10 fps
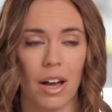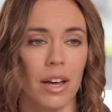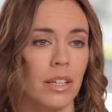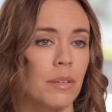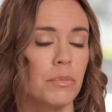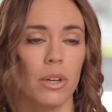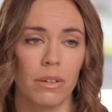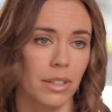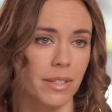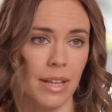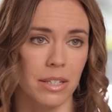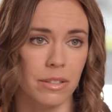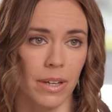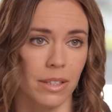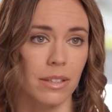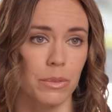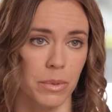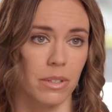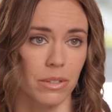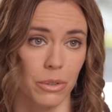I am totally satisfied that this
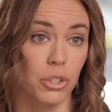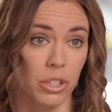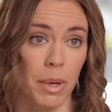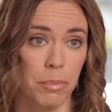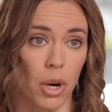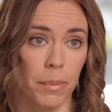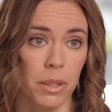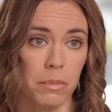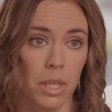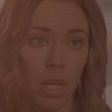was the solution to my problem.